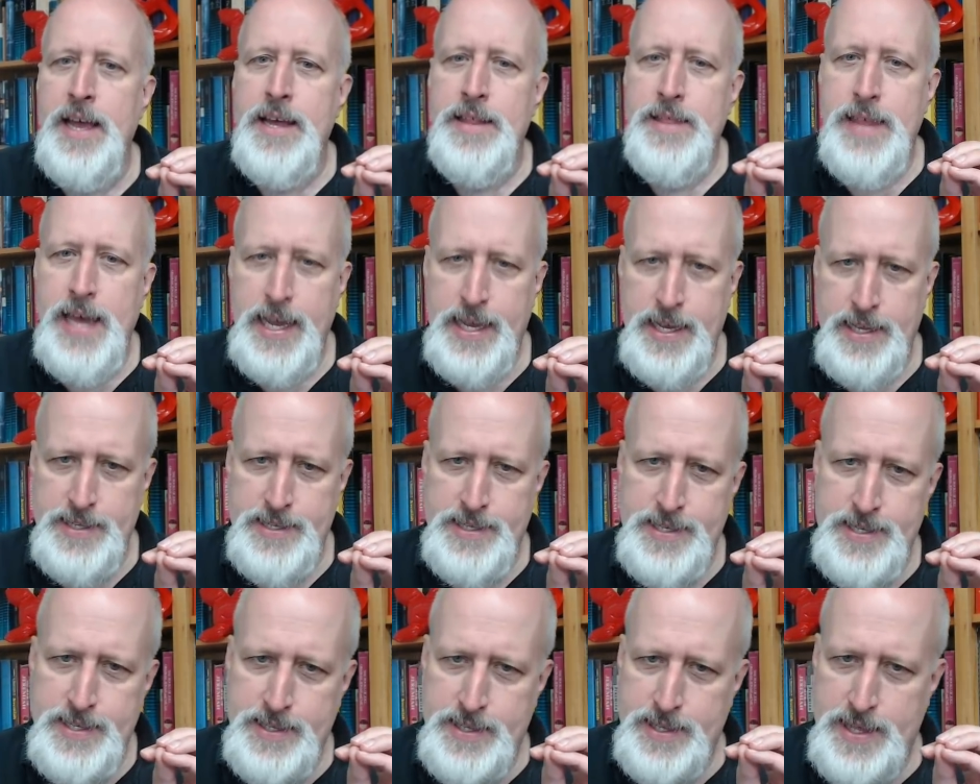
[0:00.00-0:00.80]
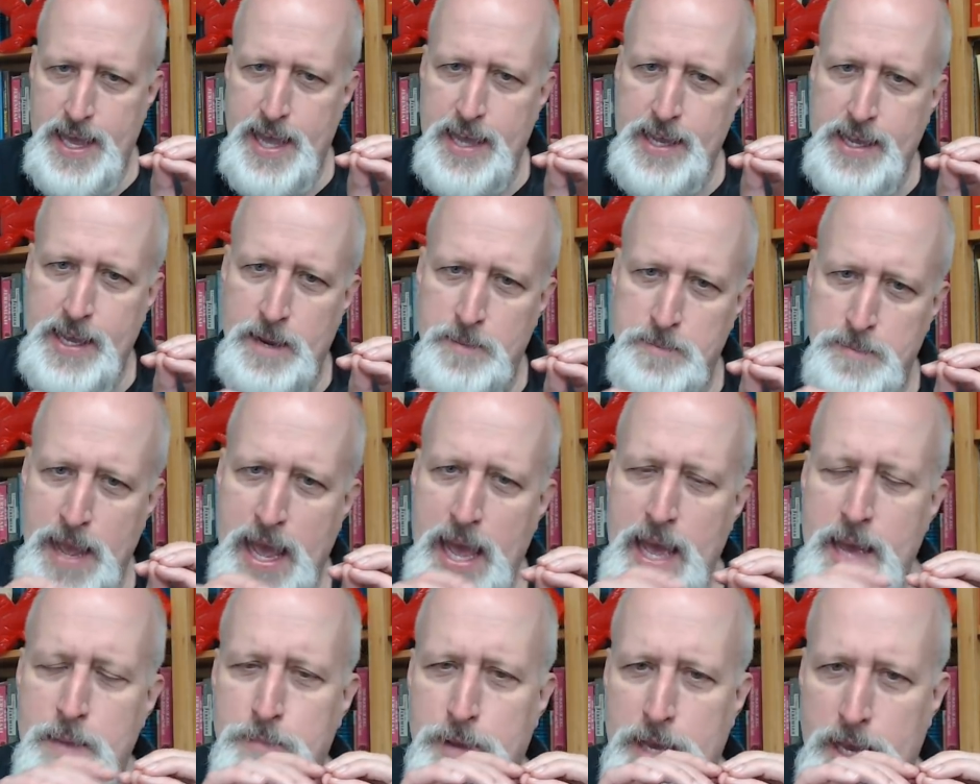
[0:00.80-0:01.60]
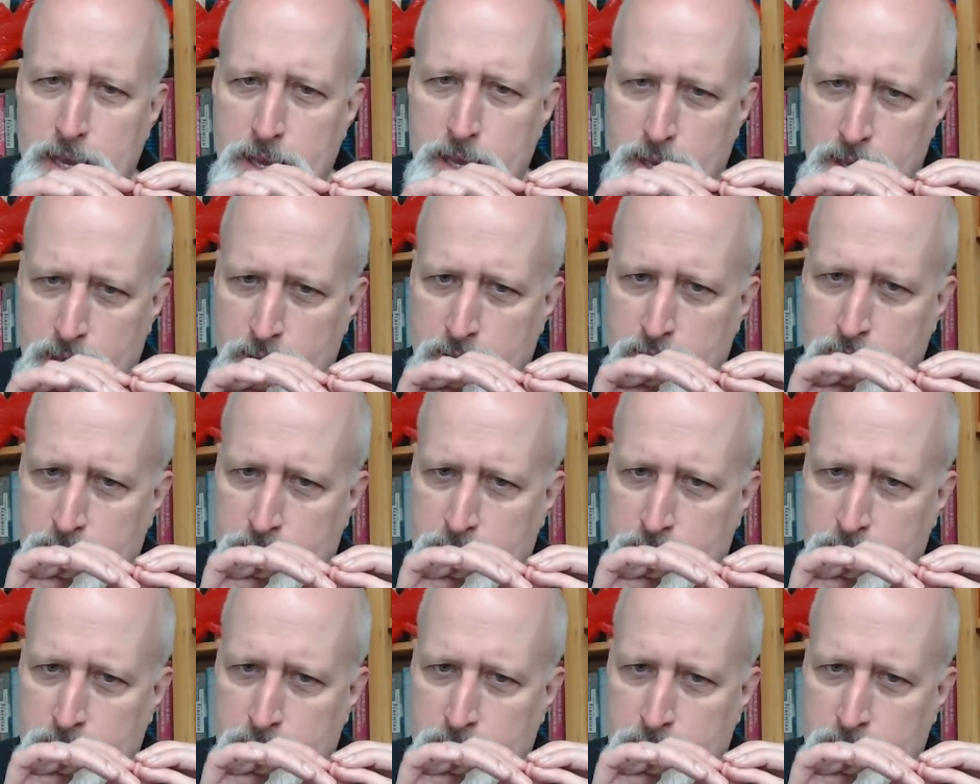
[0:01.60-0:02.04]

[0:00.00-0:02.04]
They can maybe